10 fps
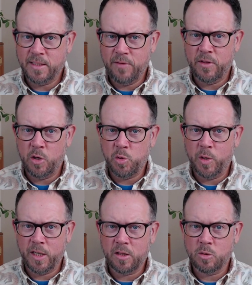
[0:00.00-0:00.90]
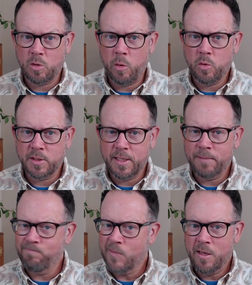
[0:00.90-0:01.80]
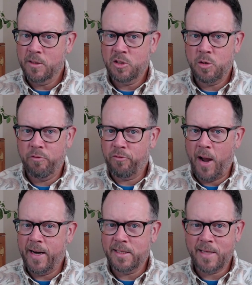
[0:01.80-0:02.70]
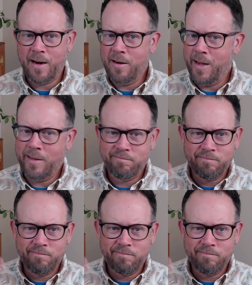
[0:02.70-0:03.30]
even though you want to get those locals in. To Friday, Saturday,